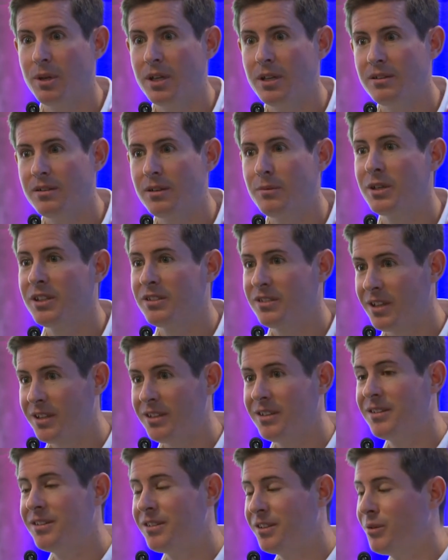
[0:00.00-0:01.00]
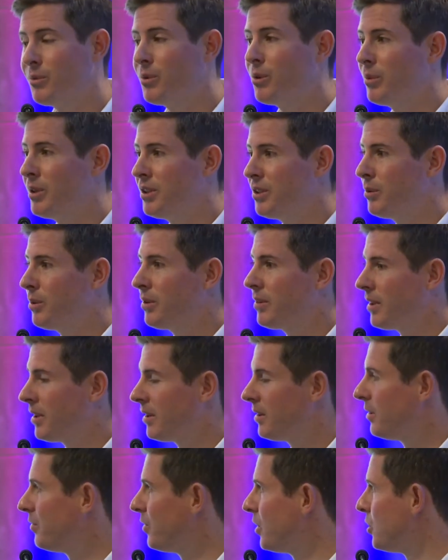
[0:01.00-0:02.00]
piece, and I'm excited to see what we do with that
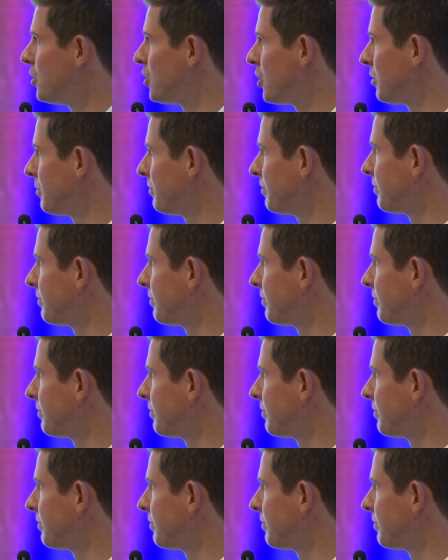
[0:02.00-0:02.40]
in the future.